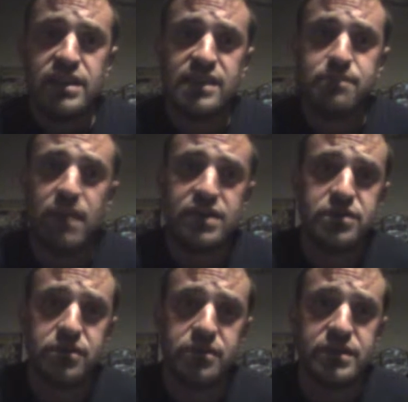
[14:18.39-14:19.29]

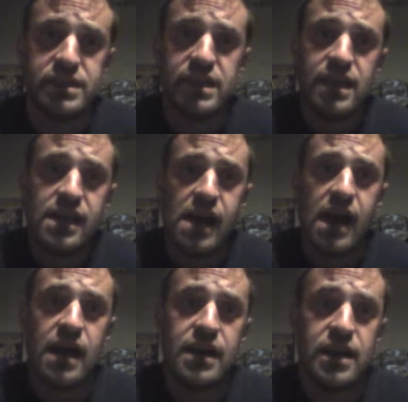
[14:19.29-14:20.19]
specials
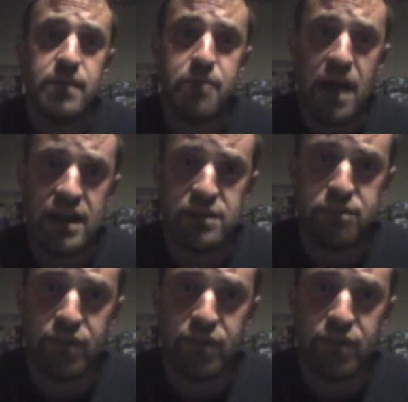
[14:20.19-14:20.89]
on Impact